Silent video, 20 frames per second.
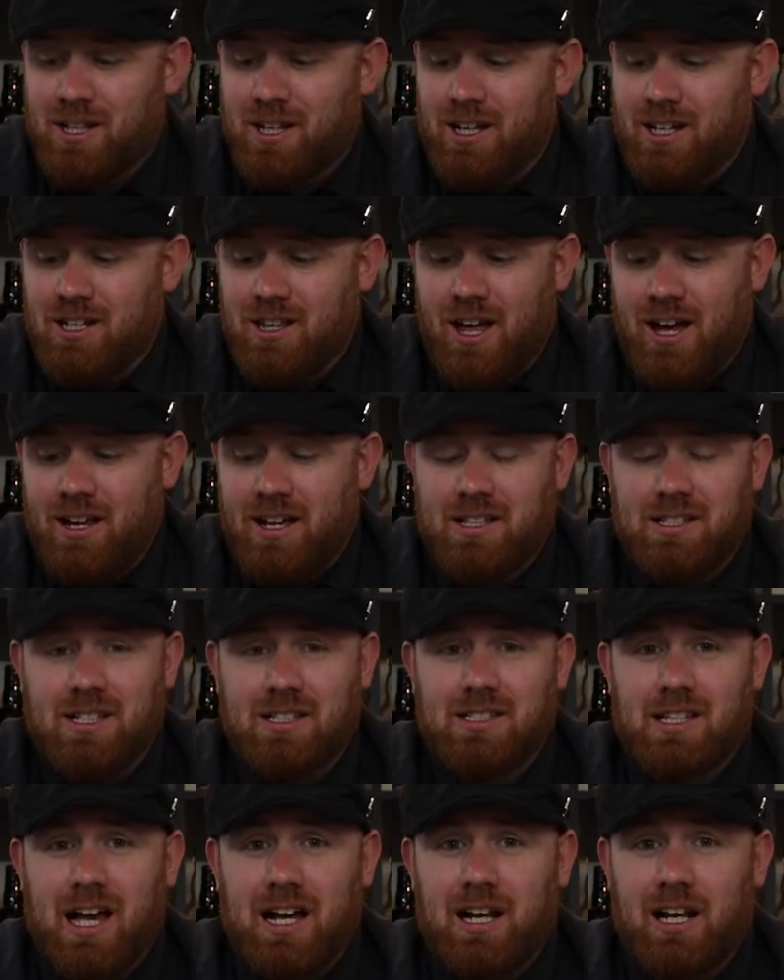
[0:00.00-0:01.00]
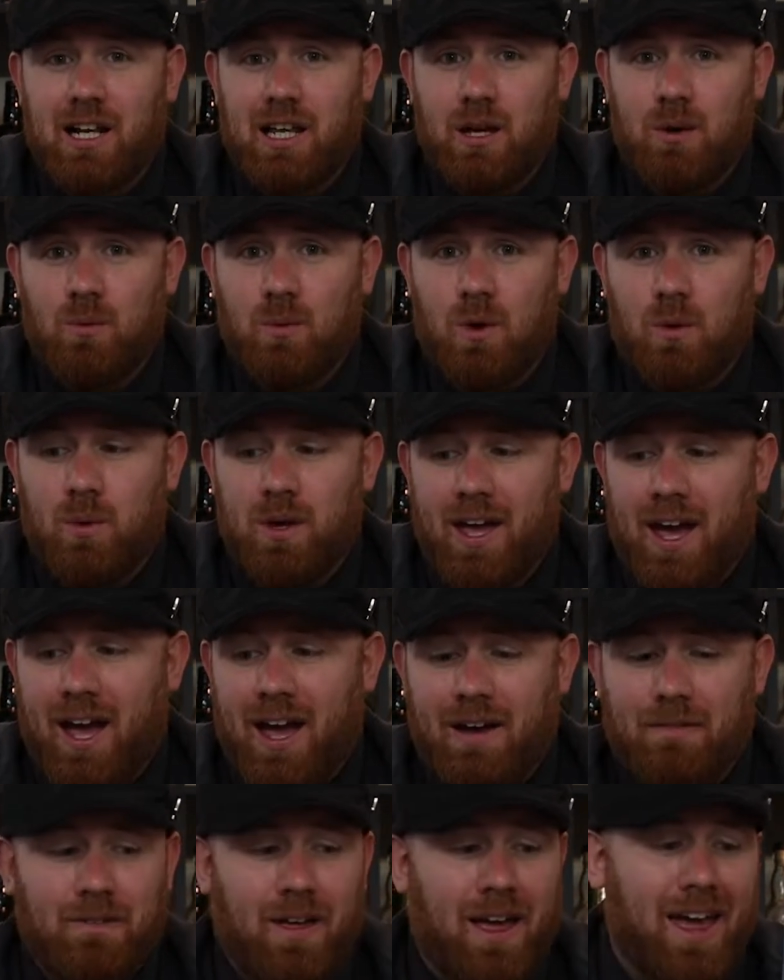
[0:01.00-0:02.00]
and that is exactly what we
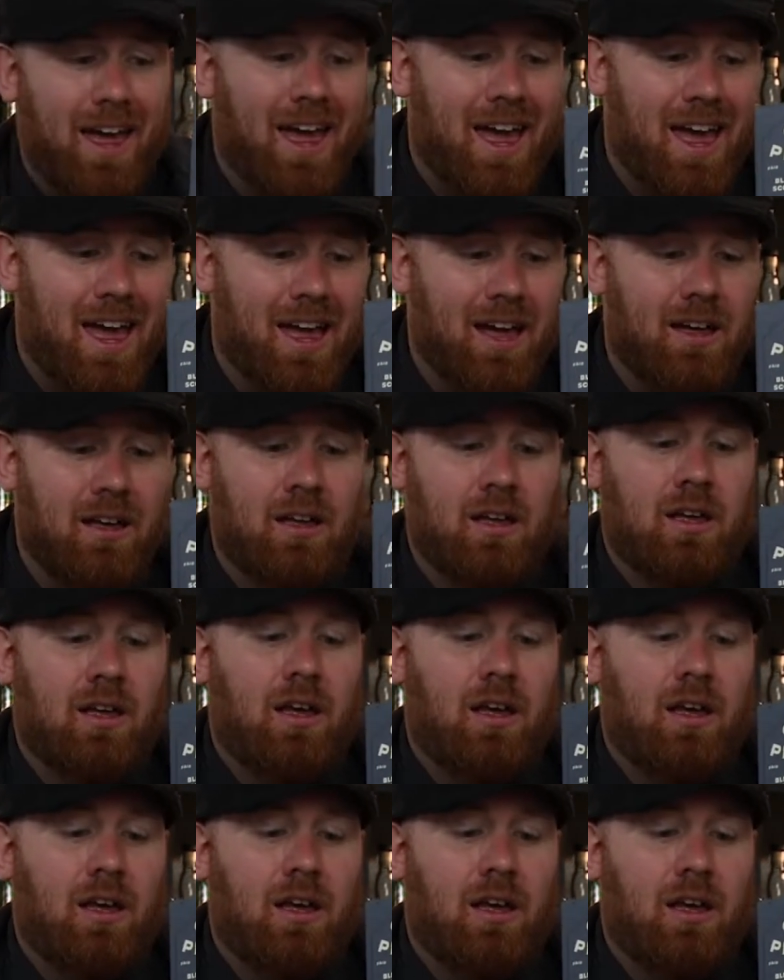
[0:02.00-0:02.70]
have here.